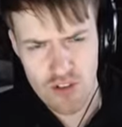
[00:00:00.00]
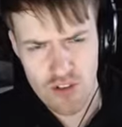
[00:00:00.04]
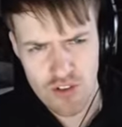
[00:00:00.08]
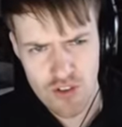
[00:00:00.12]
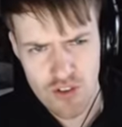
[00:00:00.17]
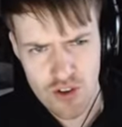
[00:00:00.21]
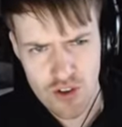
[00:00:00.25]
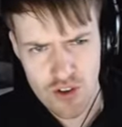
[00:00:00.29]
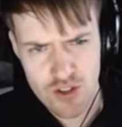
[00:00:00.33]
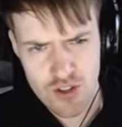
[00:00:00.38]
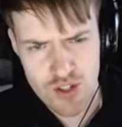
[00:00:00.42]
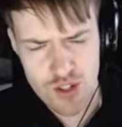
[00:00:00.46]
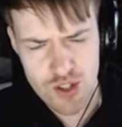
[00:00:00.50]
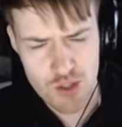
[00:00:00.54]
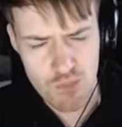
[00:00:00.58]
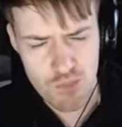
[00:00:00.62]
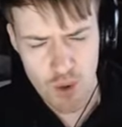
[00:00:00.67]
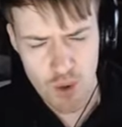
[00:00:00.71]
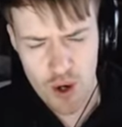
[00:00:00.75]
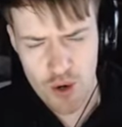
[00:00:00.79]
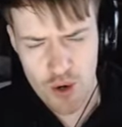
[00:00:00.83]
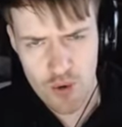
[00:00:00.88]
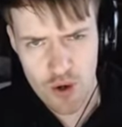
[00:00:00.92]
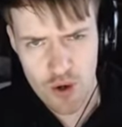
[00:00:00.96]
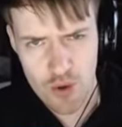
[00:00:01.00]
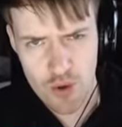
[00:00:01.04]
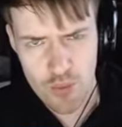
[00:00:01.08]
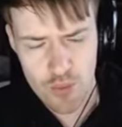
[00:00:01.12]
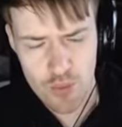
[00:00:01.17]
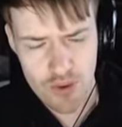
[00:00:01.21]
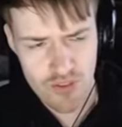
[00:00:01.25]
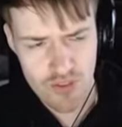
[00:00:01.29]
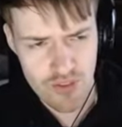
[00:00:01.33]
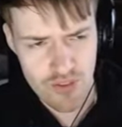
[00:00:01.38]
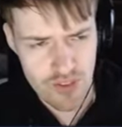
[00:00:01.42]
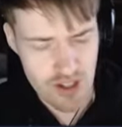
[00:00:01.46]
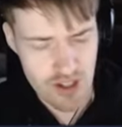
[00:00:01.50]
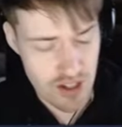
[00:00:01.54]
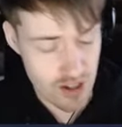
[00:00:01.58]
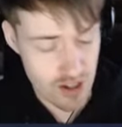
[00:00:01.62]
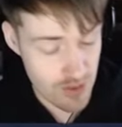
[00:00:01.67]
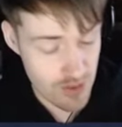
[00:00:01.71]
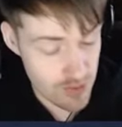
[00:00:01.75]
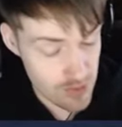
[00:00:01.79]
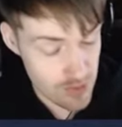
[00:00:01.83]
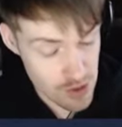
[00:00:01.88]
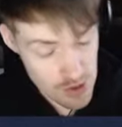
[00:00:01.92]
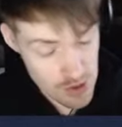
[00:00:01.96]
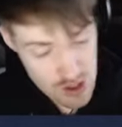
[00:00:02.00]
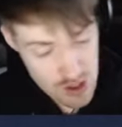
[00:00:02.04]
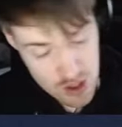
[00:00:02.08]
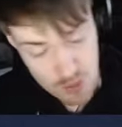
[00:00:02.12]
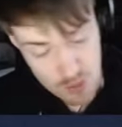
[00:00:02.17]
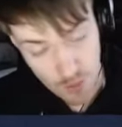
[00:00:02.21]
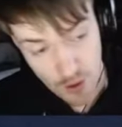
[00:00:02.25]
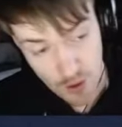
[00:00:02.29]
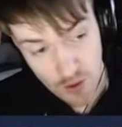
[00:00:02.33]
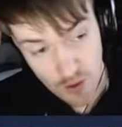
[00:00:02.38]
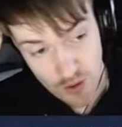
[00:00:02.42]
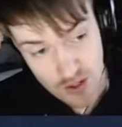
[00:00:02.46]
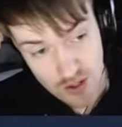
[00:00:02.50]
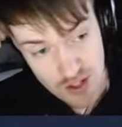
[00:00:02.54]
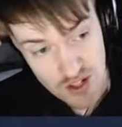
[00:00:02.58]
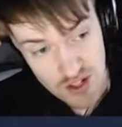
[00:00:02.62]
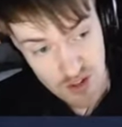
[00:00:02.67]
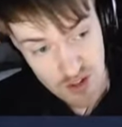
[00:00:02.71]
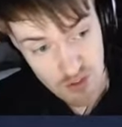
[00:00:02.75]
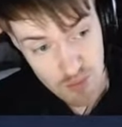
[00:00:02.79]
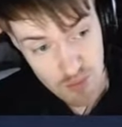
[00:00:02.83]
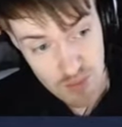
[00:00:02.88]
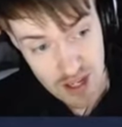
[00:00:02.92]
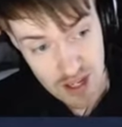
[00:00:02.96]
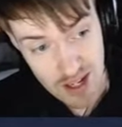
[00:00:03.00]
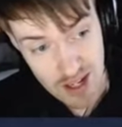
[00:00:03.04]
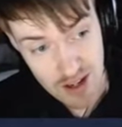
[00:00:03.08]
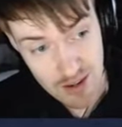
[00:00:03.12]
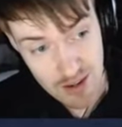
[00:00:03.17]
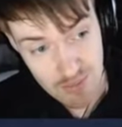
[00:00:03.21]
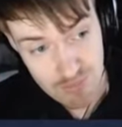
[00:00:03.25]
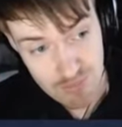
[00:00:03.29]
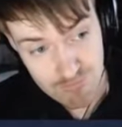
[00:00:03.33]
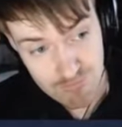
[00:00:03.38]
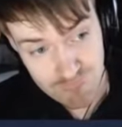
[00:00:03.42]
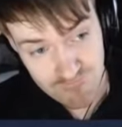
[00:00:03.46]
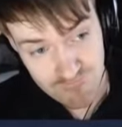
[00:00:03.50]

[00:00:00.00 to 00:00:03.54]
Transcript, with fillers: for Spyro. We've yeah doing Spyro at 7 p.m.